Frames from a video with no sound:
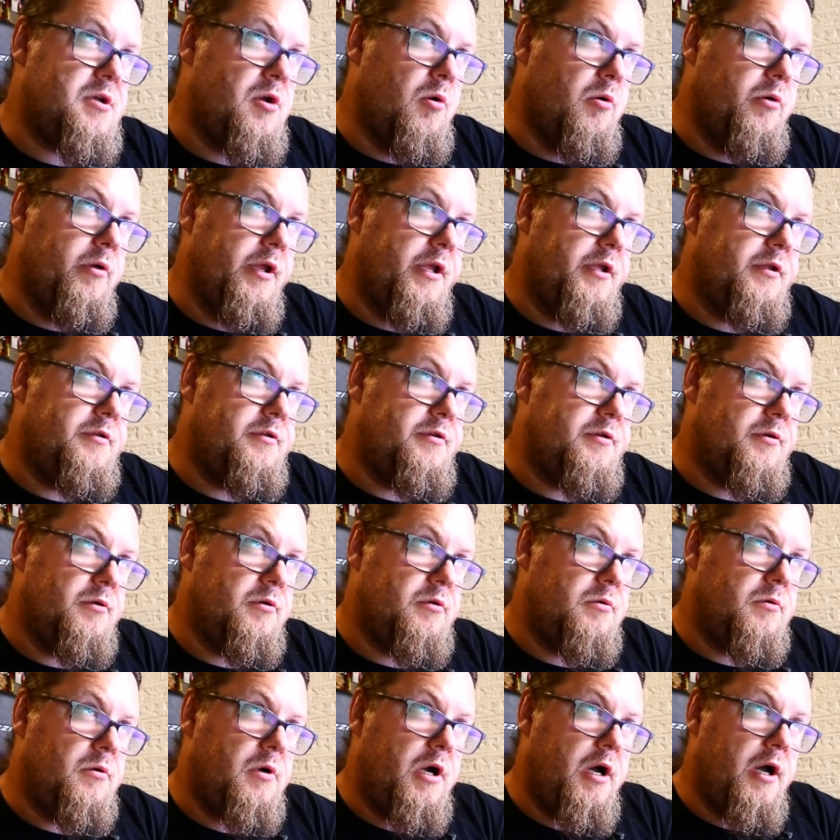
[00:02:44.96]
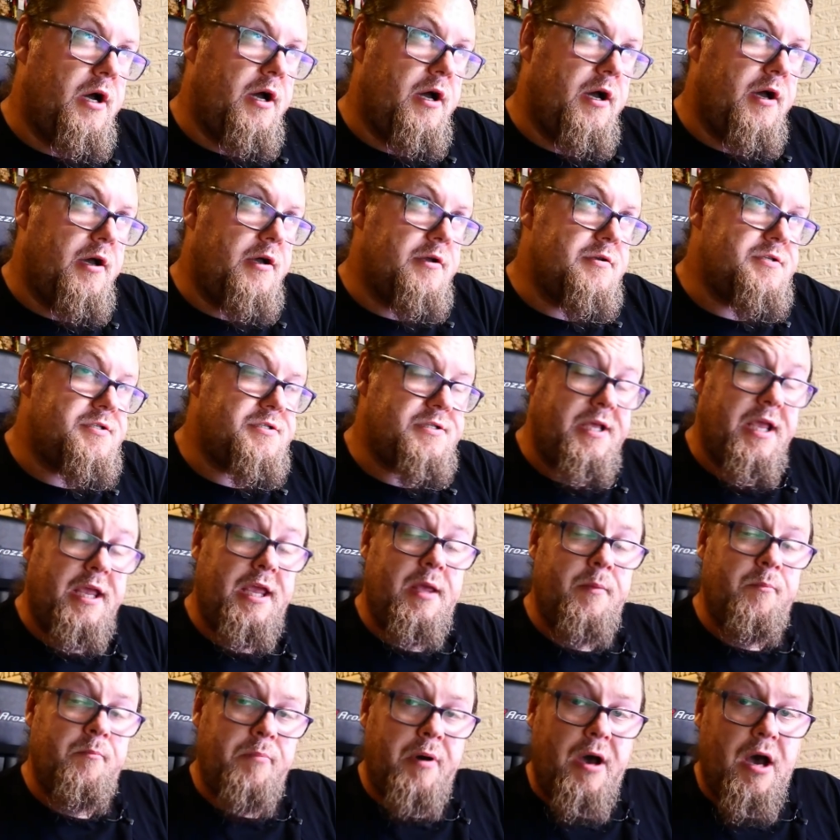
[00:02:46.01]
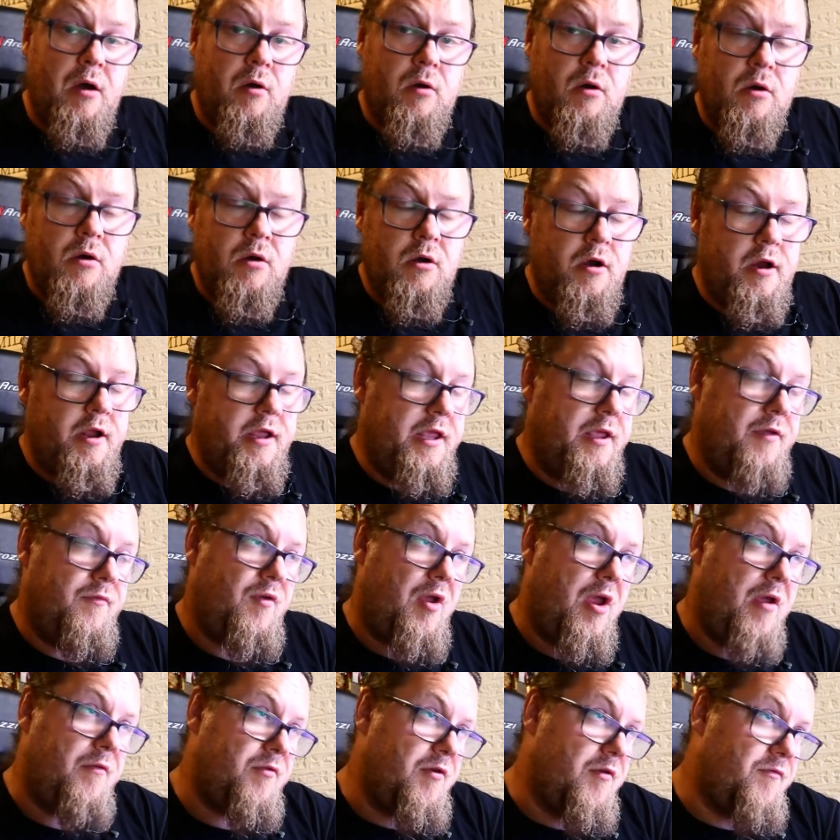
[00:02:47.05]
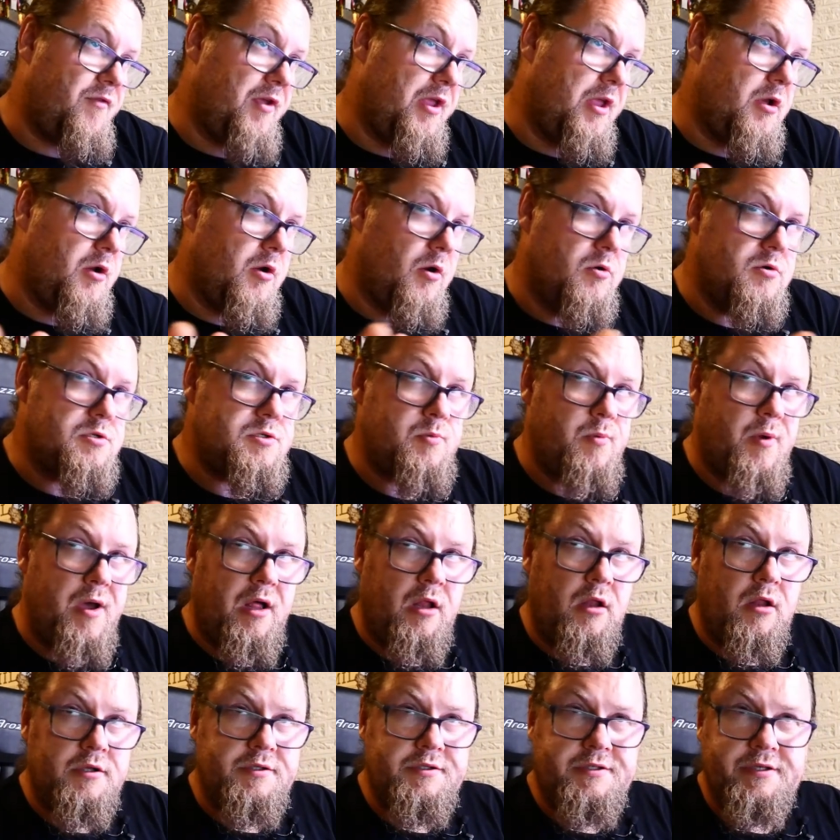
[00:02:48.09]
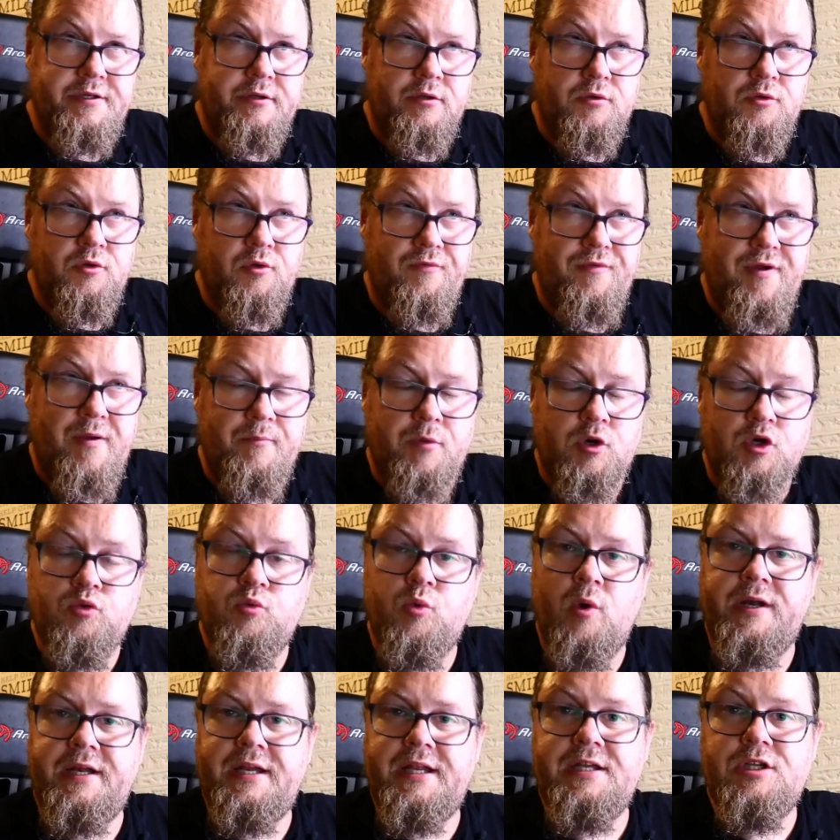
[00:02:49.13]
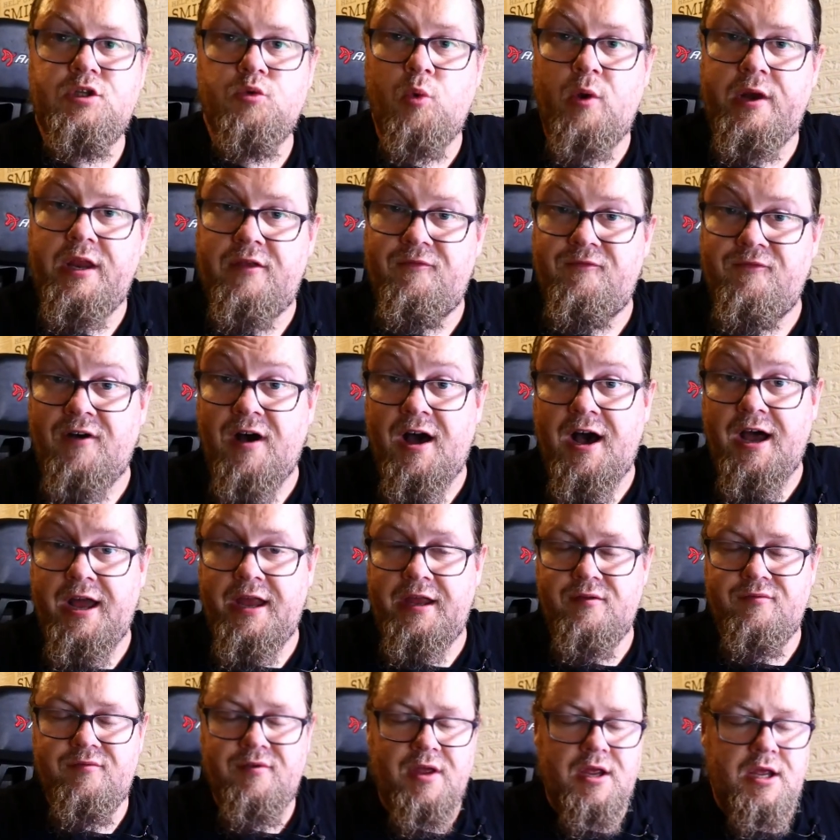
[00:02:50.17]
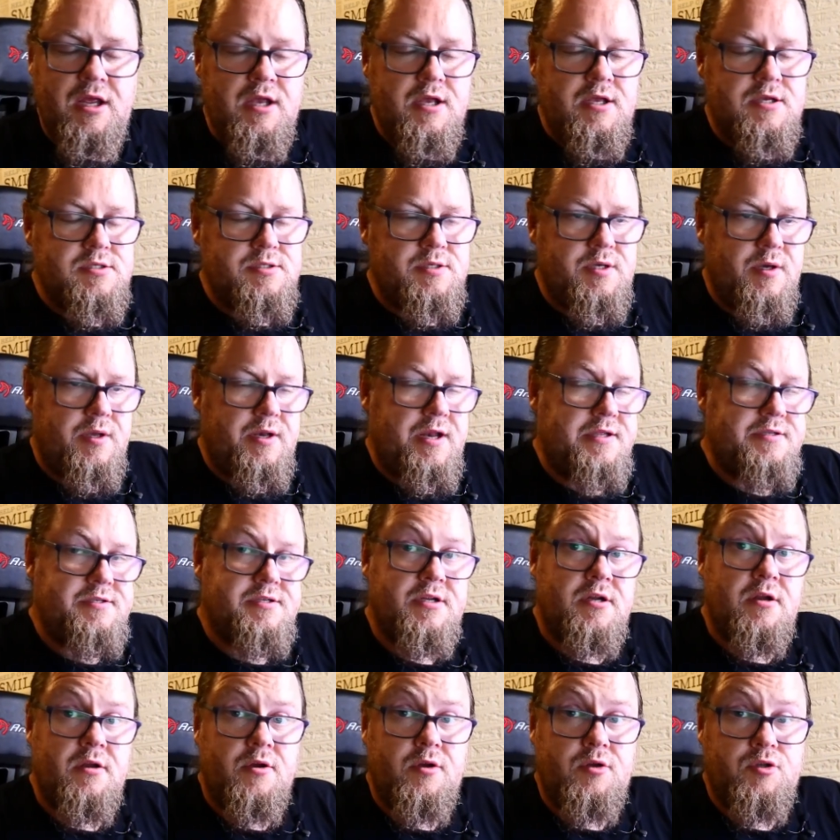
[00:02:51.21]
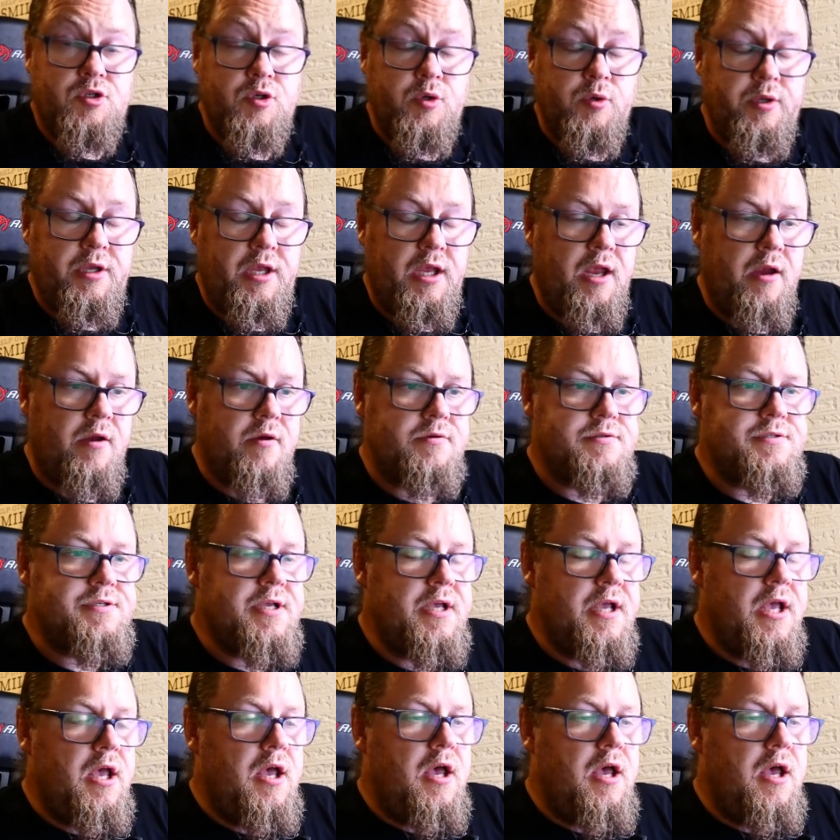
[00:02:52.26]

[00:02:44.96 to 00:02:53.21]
going to uh, stay in power if everything goes well until November 2025. So that's another two years.